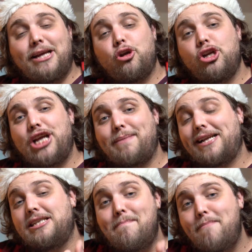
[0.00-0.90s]
And make sure to
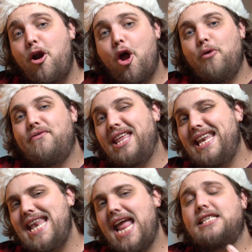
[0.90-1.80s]
check back tomorrow for
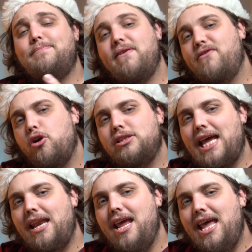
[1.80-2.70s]
the next bit of
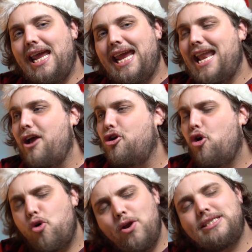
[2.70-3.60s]
content in our
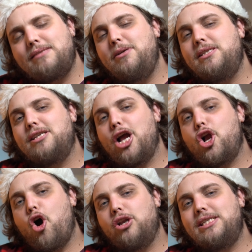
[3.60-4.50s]
Christmas
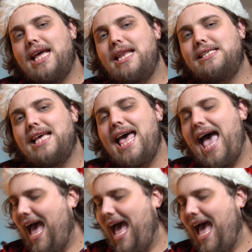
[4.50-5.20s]
content